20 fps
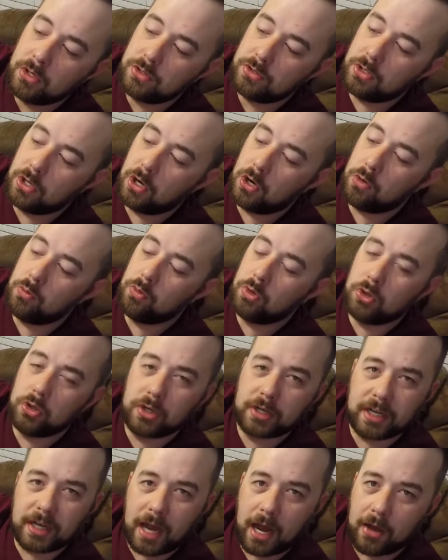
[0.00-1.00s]
So we'll
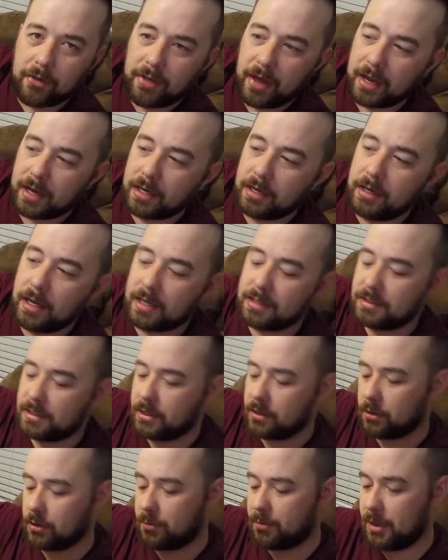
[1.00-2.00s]
look at how that connects
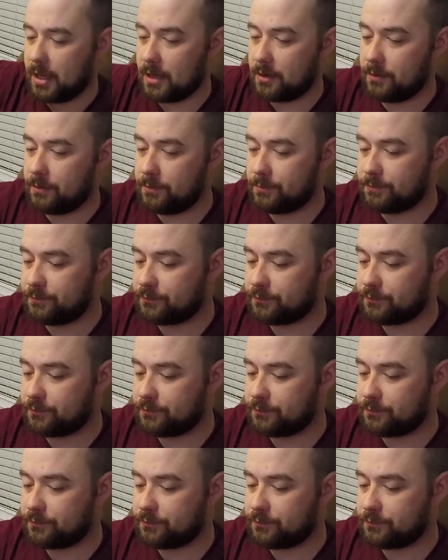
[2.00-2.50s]
here in a bit.